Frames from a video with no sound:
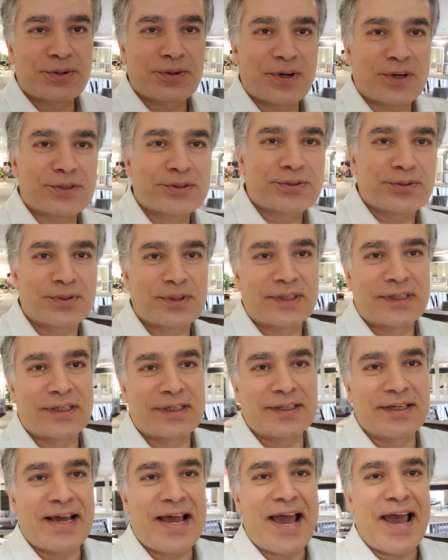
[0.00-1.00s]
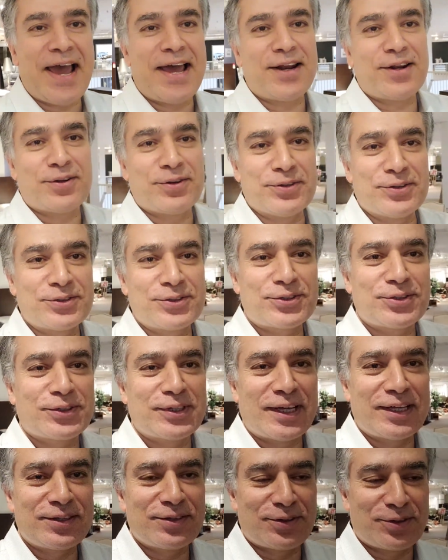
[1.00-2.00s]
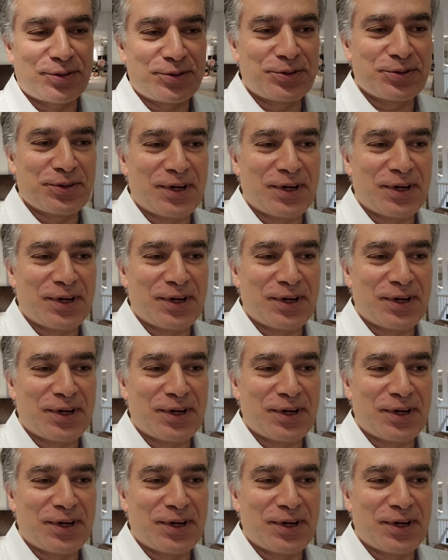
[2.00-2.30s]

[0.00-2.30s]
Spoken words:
also the handles so that you